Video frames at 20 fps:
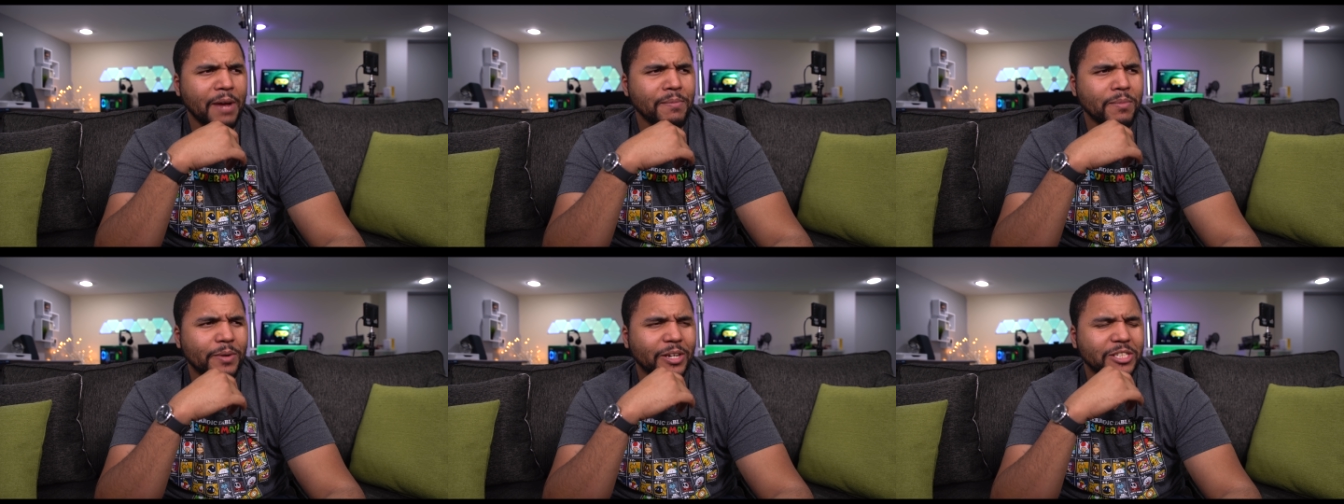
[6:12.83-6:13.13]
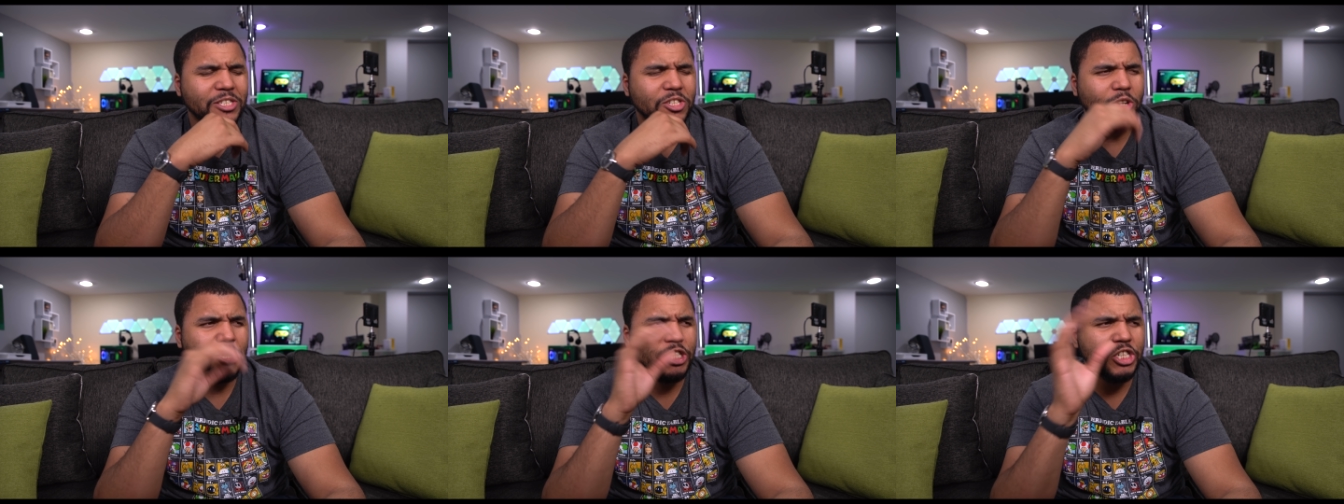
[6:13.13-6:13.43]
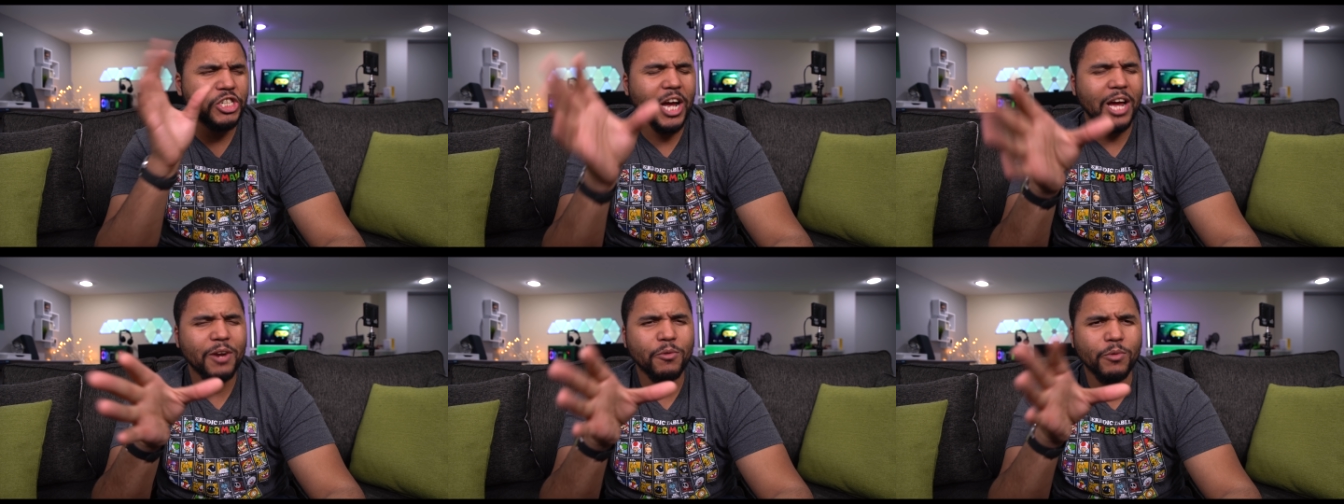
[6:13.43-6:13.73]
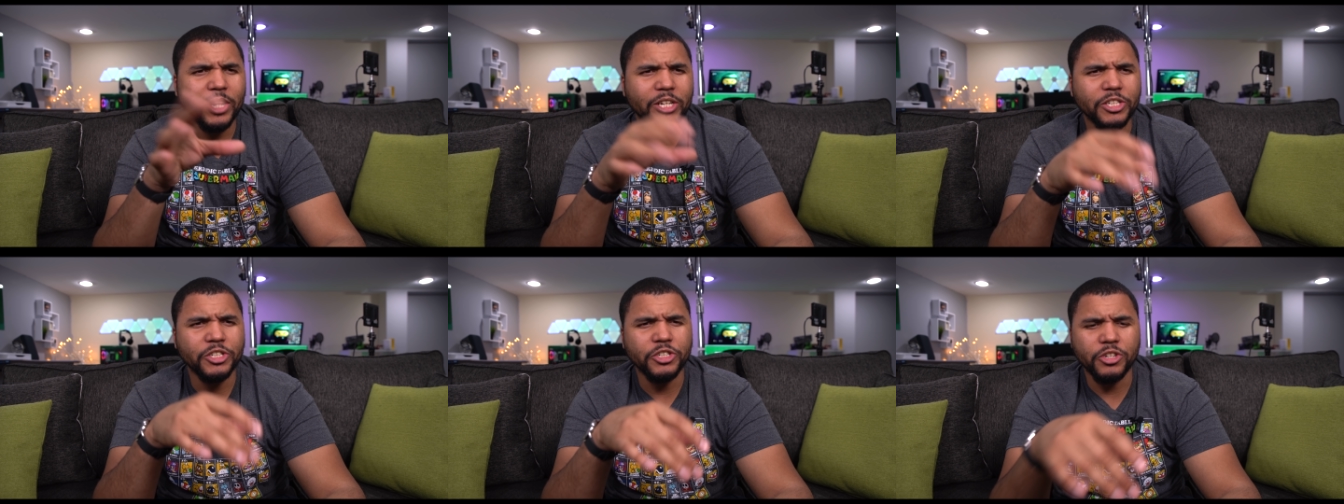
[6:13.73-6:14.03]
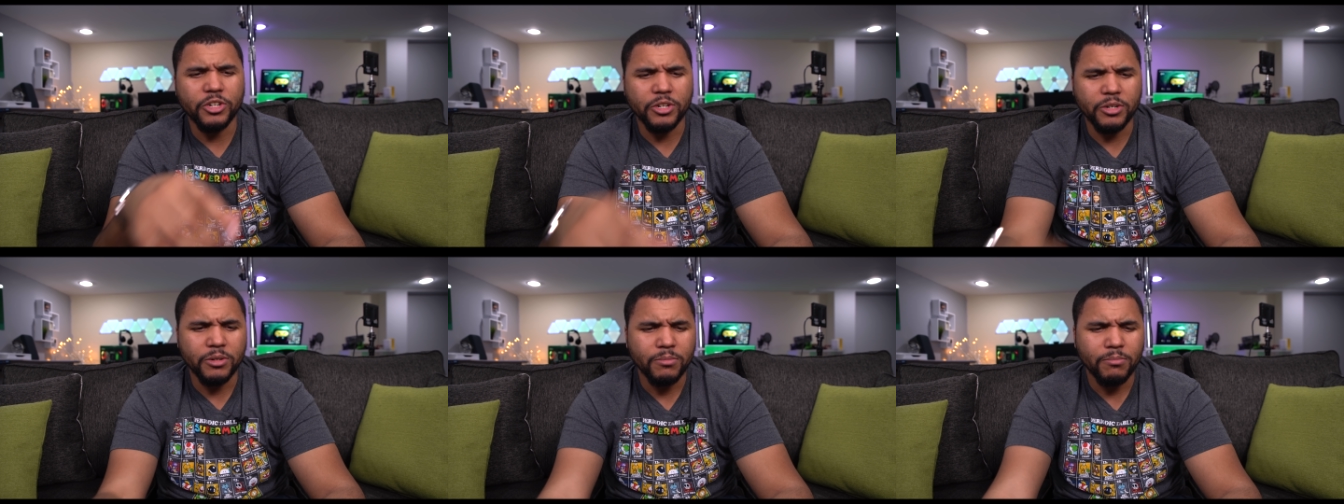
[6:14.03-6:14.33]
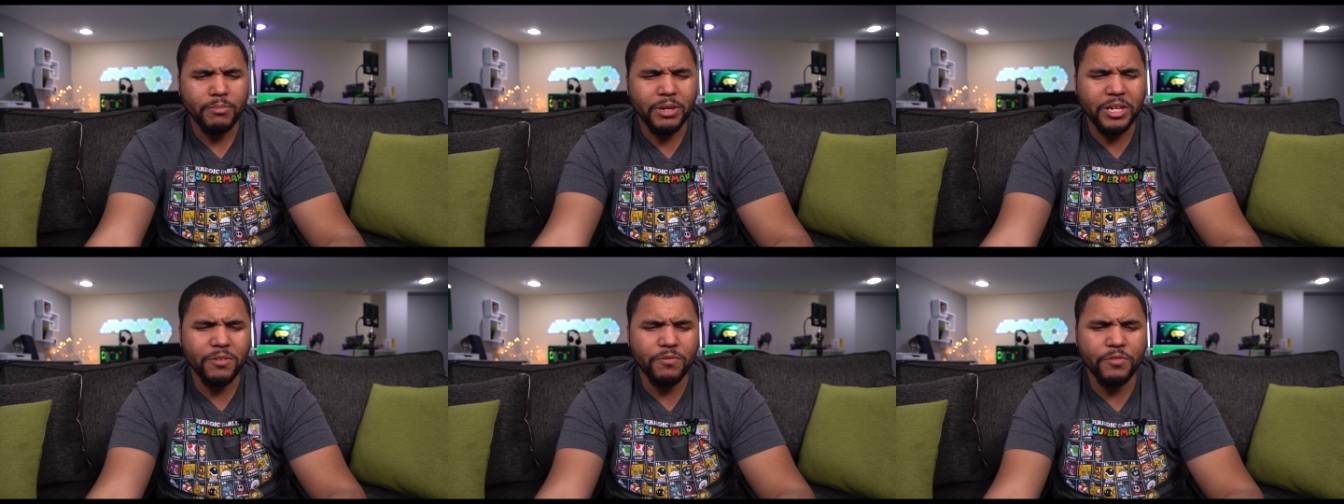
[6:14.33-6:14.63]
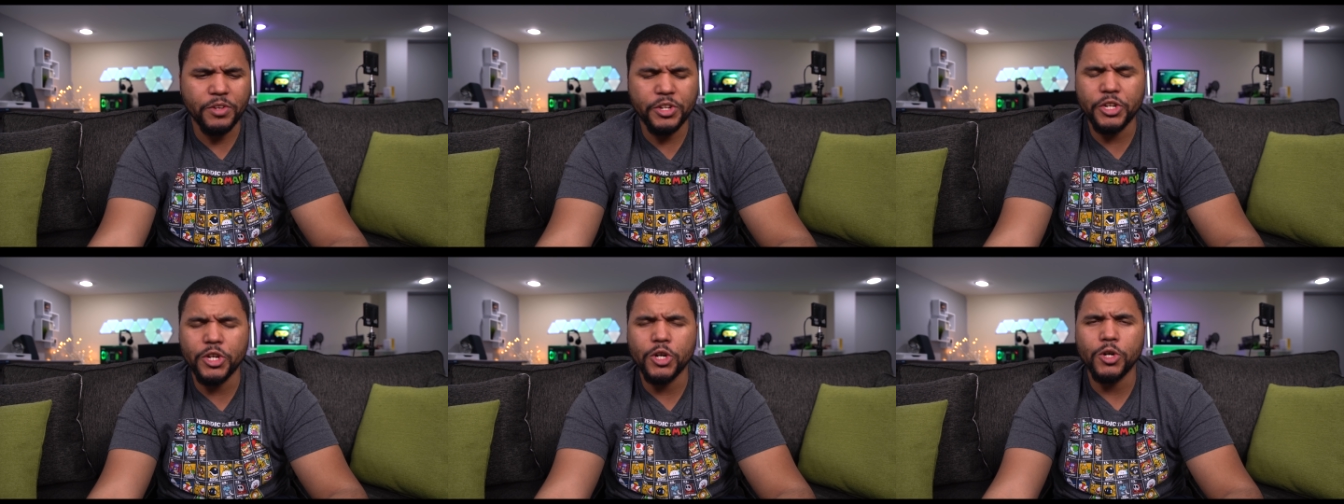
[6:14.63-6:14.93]
I remember I saw Jon Rettinger
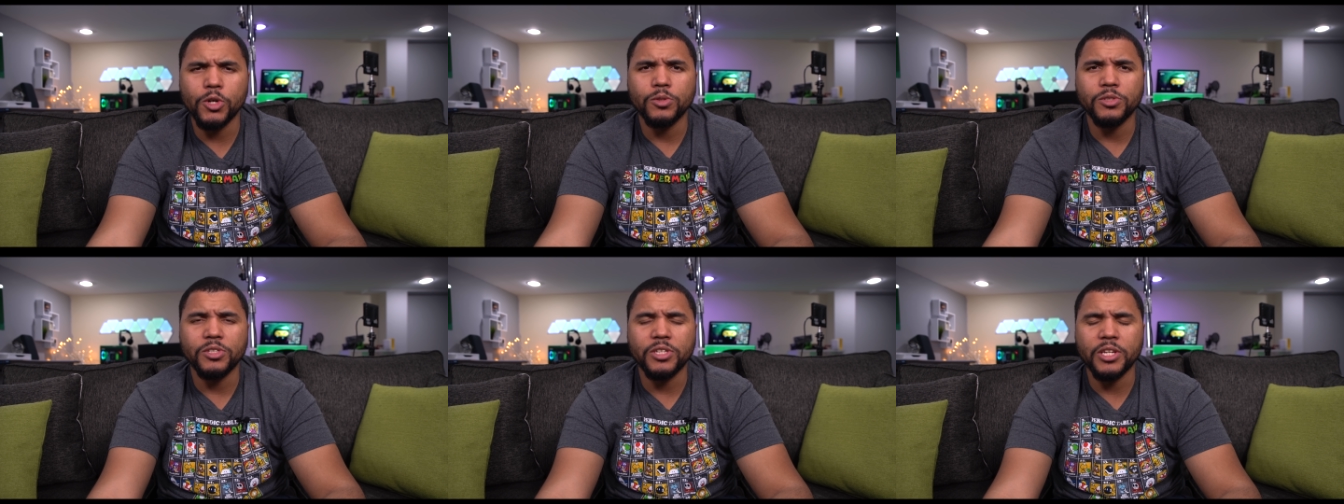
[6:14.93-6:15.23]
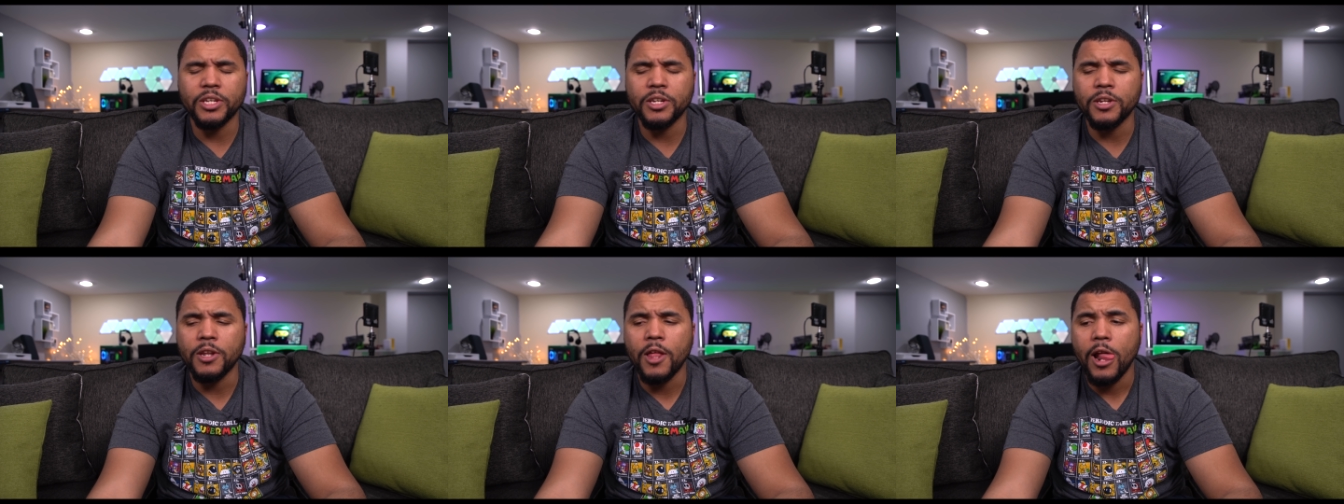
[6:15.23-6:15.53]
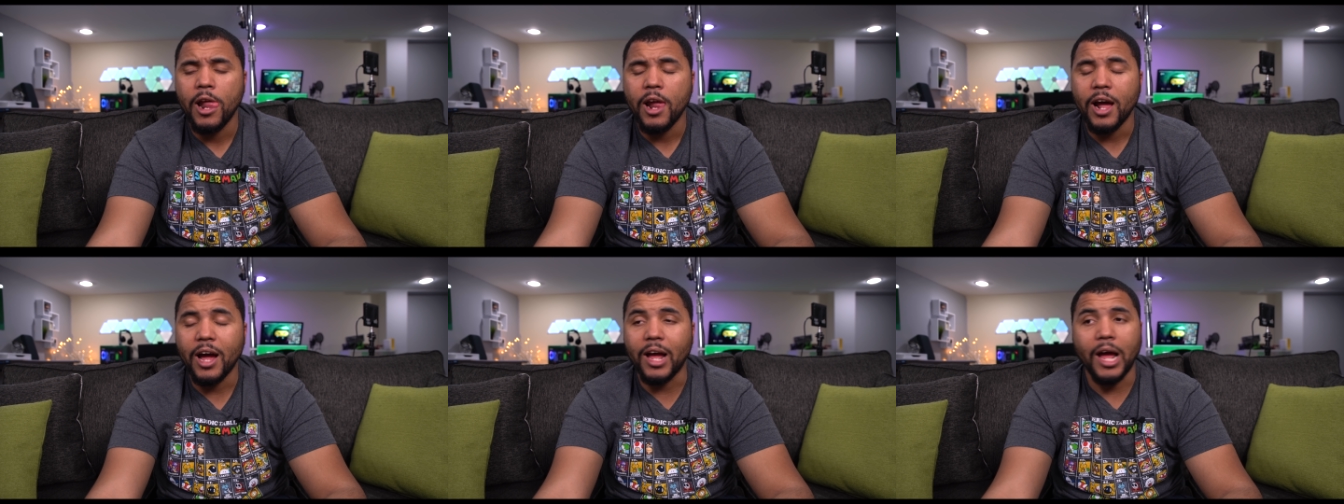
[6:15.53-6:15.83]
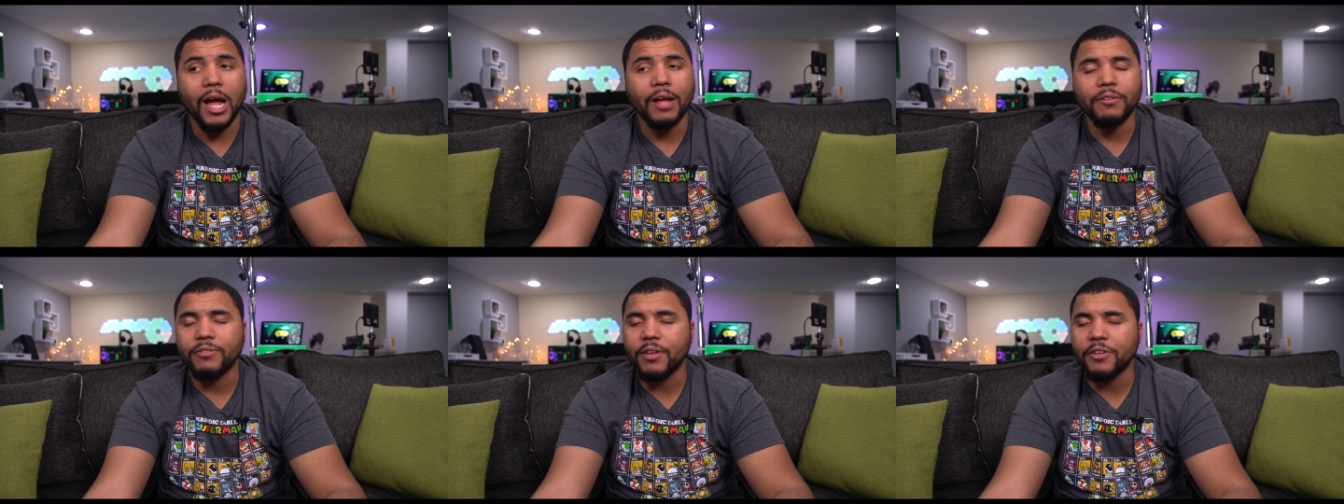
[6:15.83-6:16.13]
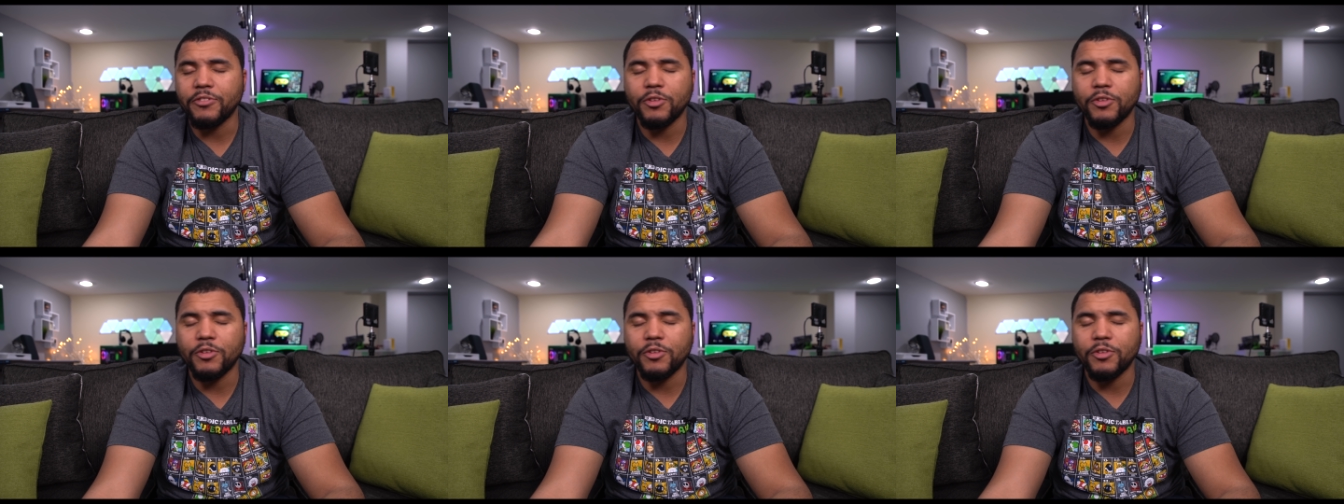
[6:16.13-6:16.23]
making videos, and I,